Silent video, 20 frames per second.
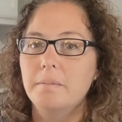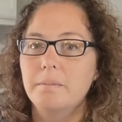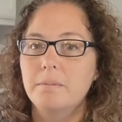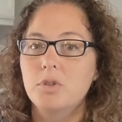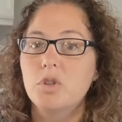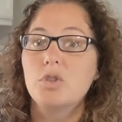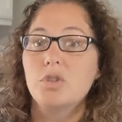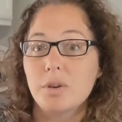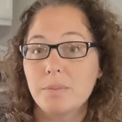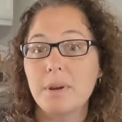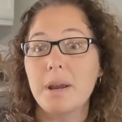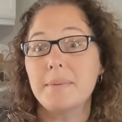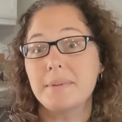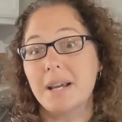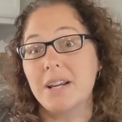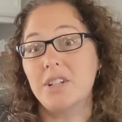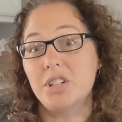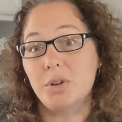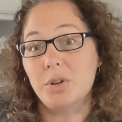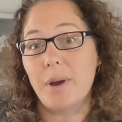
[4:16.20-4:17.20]
So sometimes
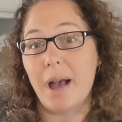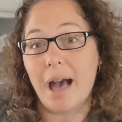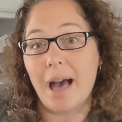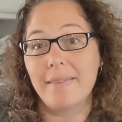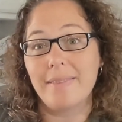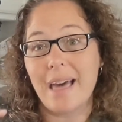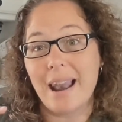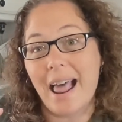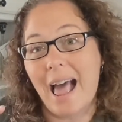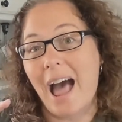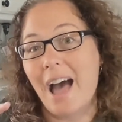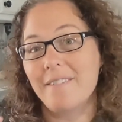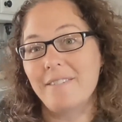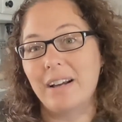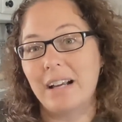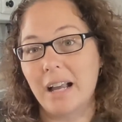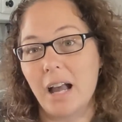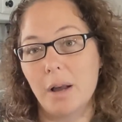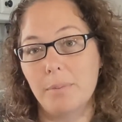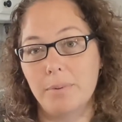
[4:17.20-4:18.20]
I do add that half a
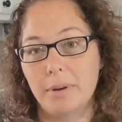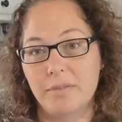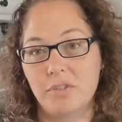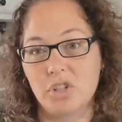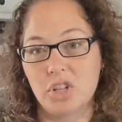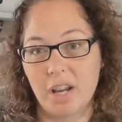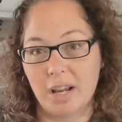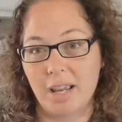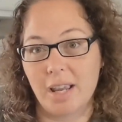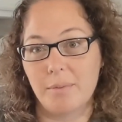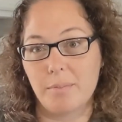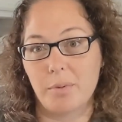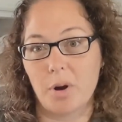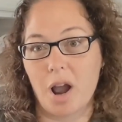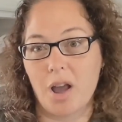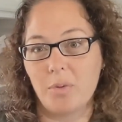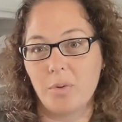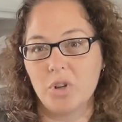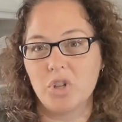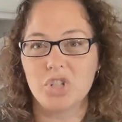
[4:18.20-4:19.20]
cup of chicken
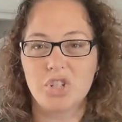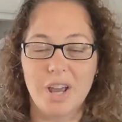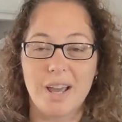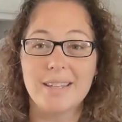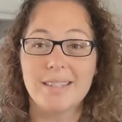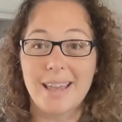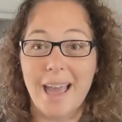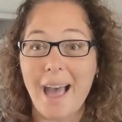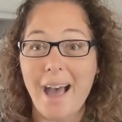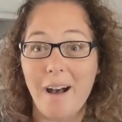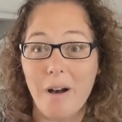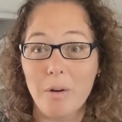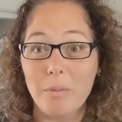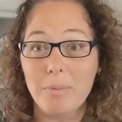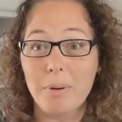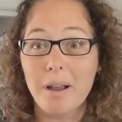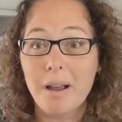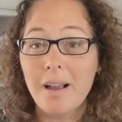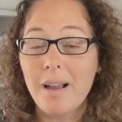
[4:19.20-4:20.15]
broth, which does help.